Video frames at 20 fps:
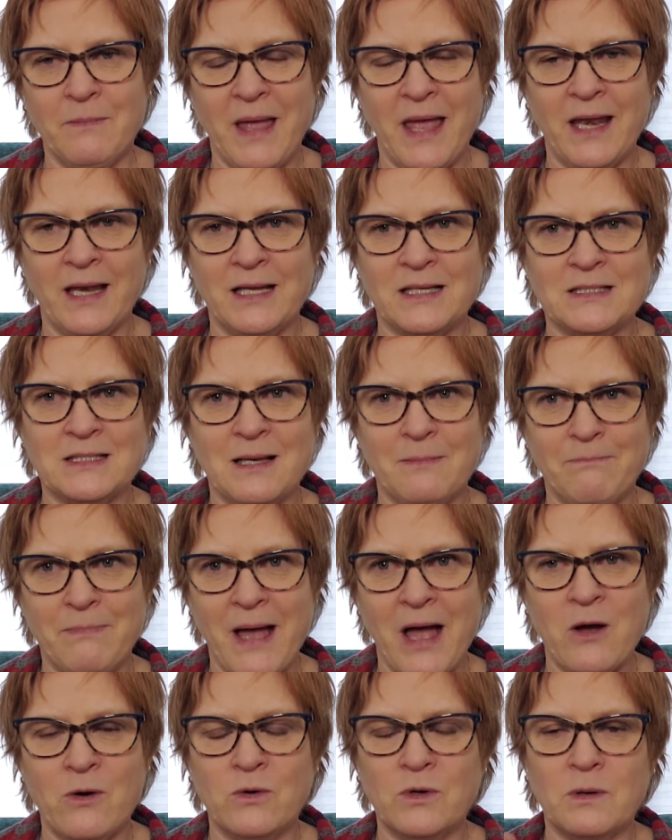and it's
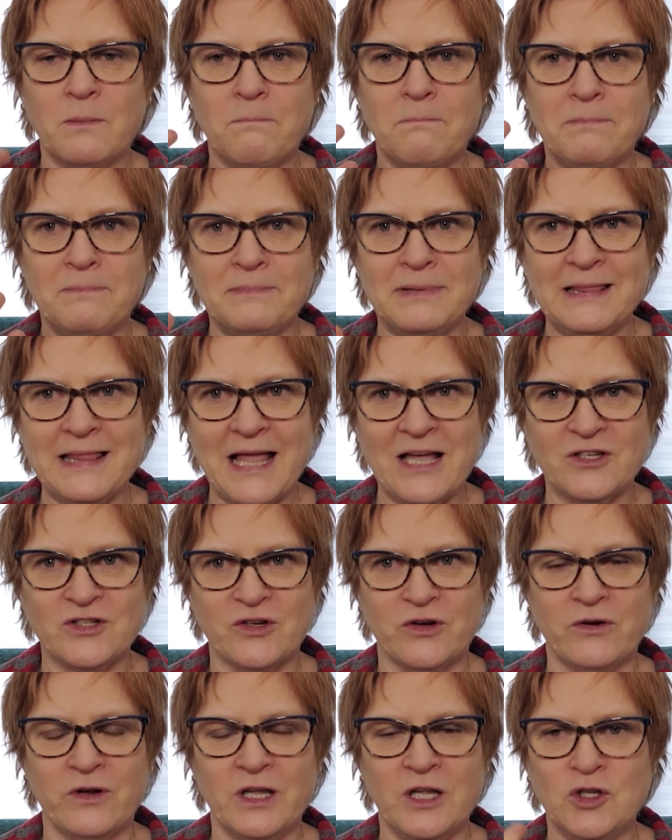about
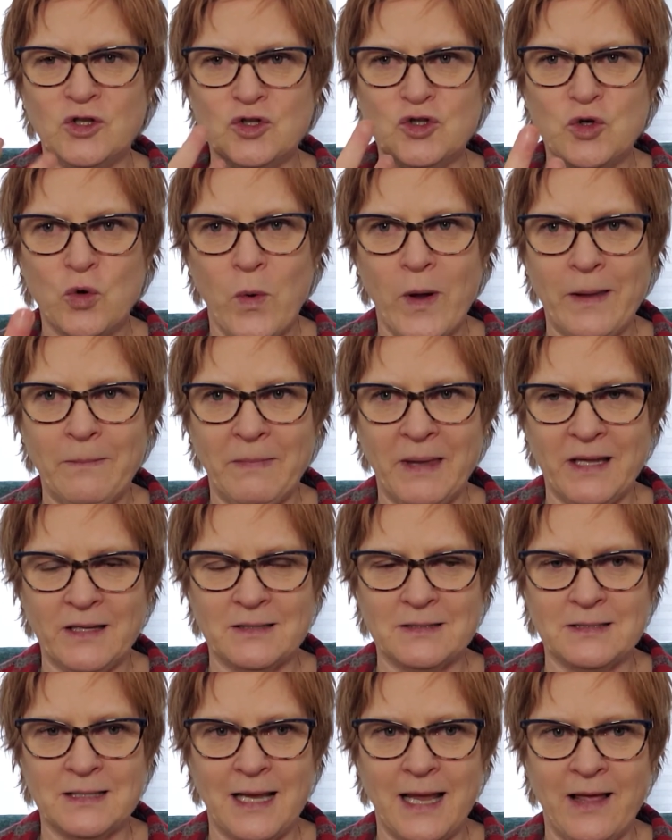pleasure, enjoyment.